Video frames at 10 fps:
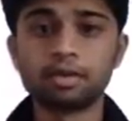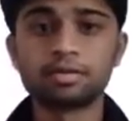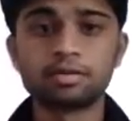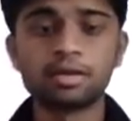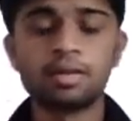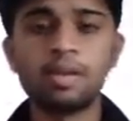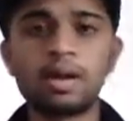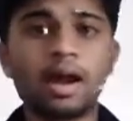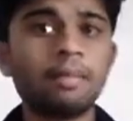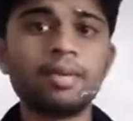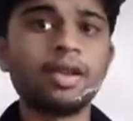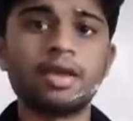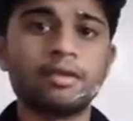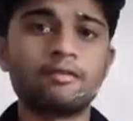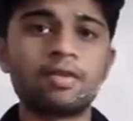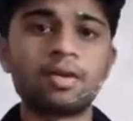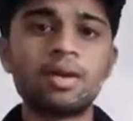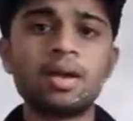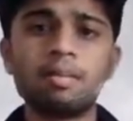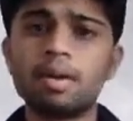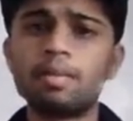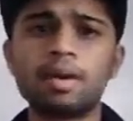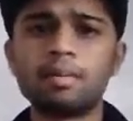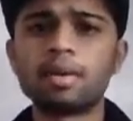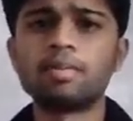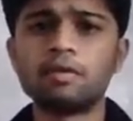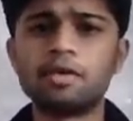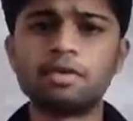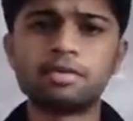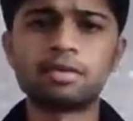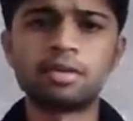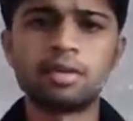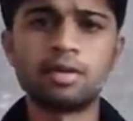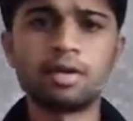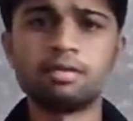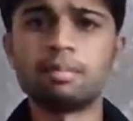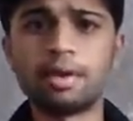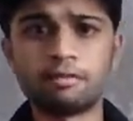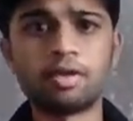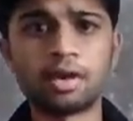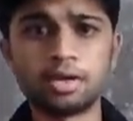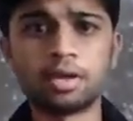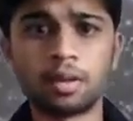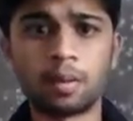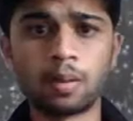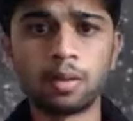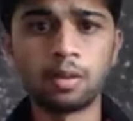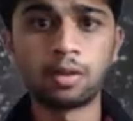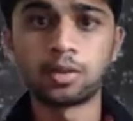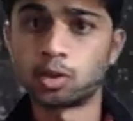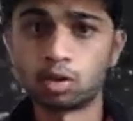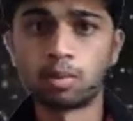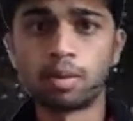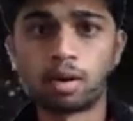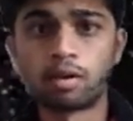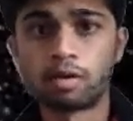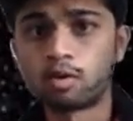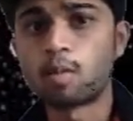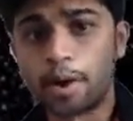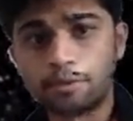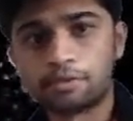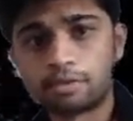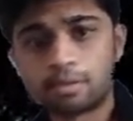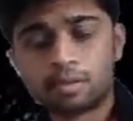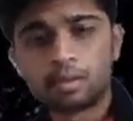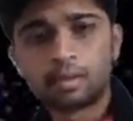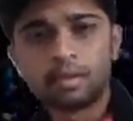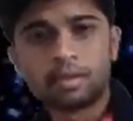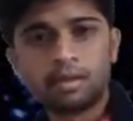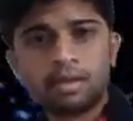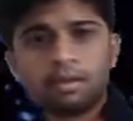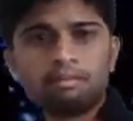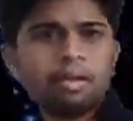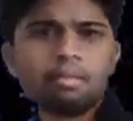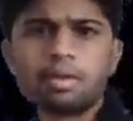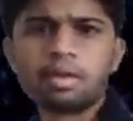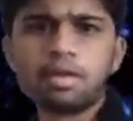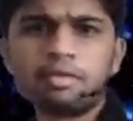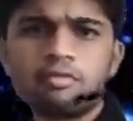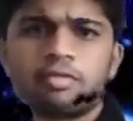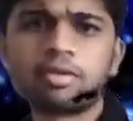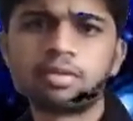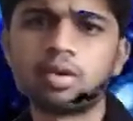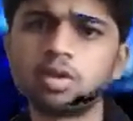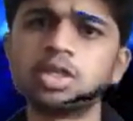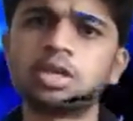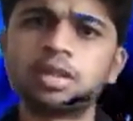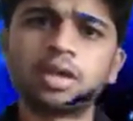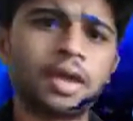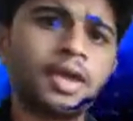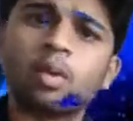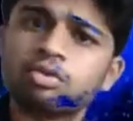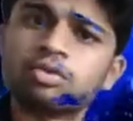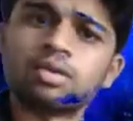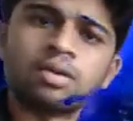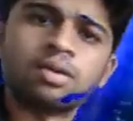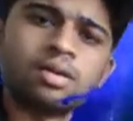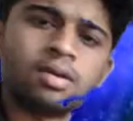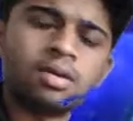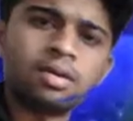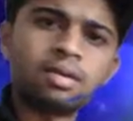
this, I believe maybe random events is a big fairy tale thrown upon our minds. Maybe there is a logic in the chaos.